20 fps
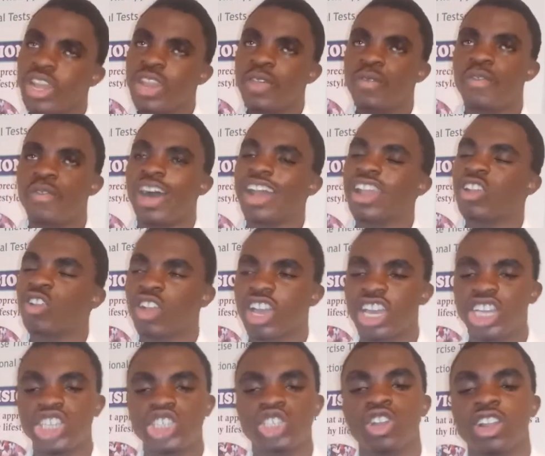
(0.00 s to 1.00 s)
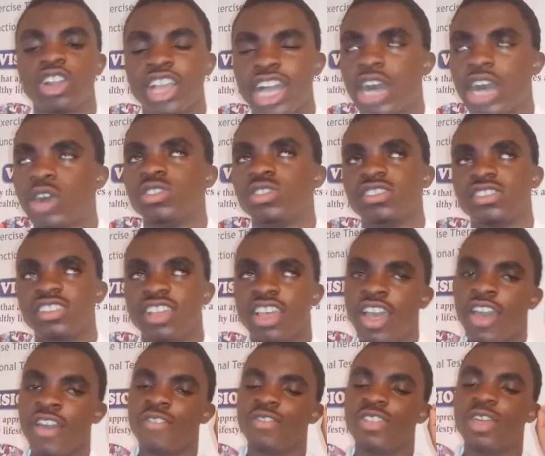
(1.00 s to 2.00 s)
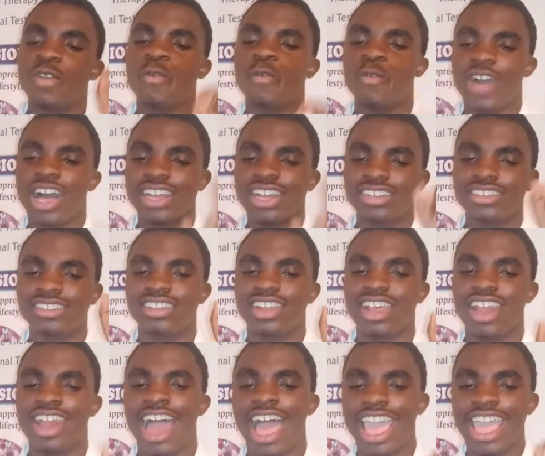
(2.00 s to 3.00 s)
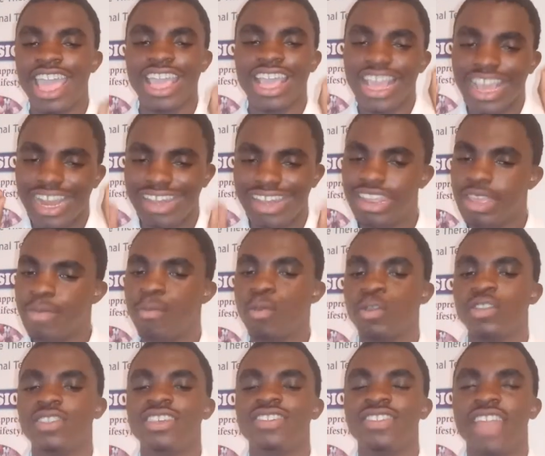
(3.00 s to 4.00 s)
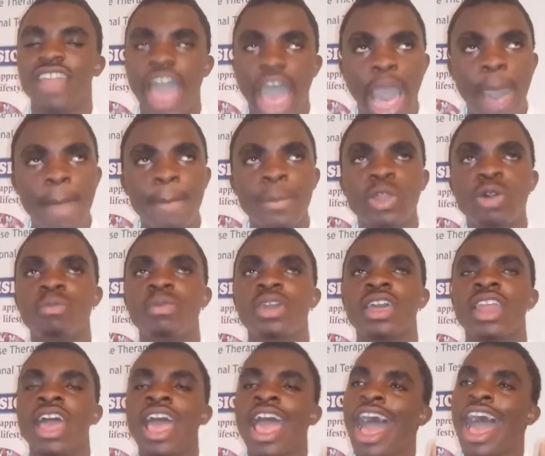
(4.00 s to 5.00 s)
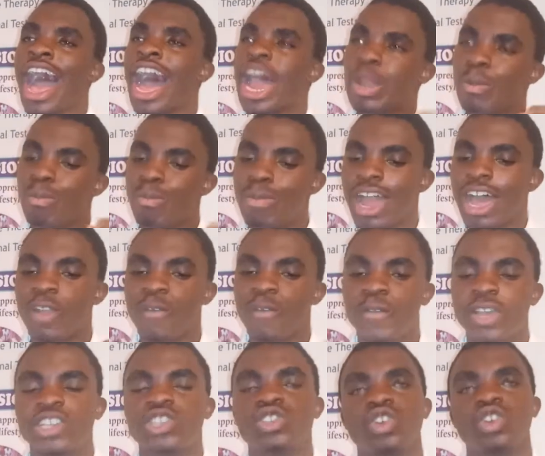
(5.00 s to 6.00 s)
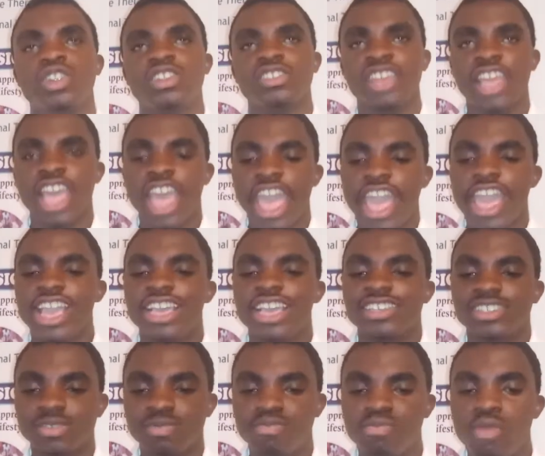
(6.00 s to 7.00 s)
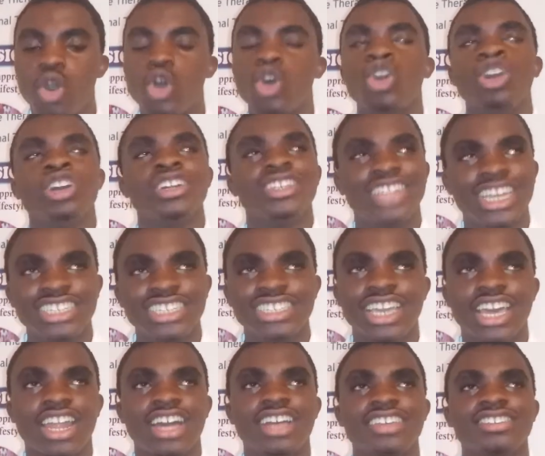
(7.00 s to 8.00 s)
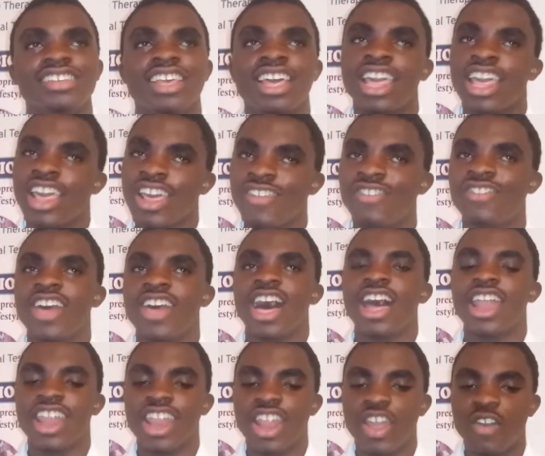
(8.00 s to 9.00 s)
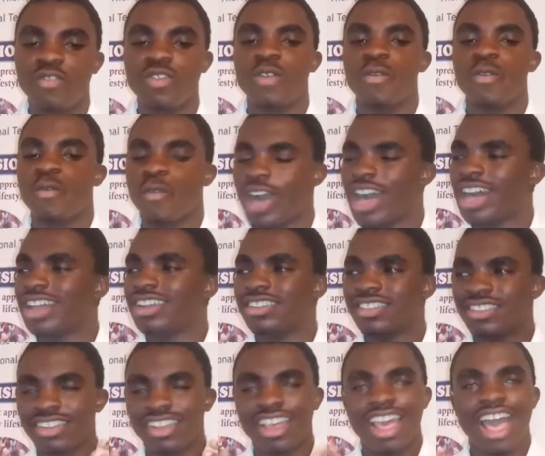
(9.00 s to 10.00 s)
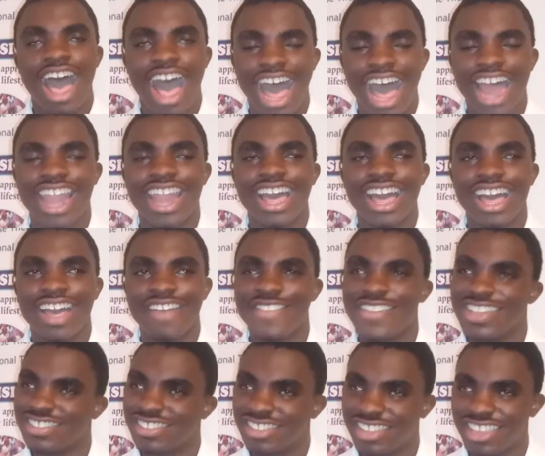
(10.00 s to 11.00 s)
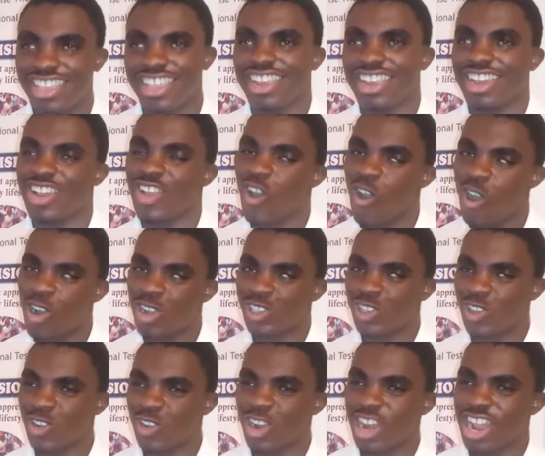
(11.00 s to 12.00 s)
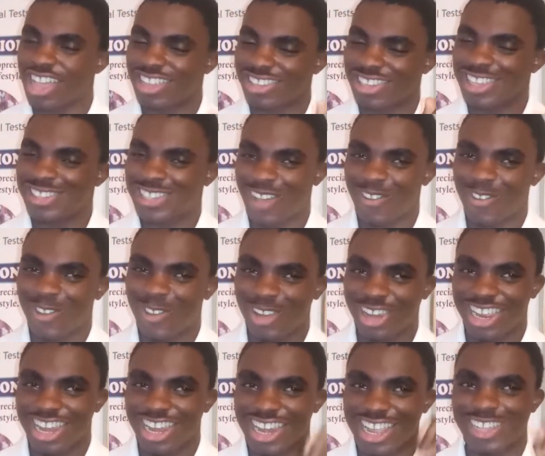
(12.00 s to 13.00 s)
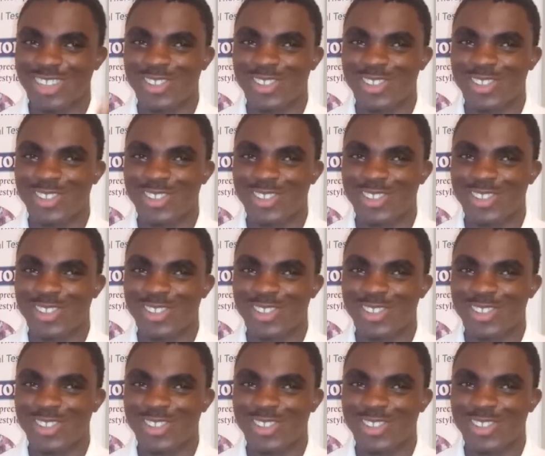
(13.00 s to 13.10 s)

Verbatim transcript: fat location counts, the fat lying deep within the abdomen and blood vessels is more dangerous than the fat under the skin, also known as subcutaneous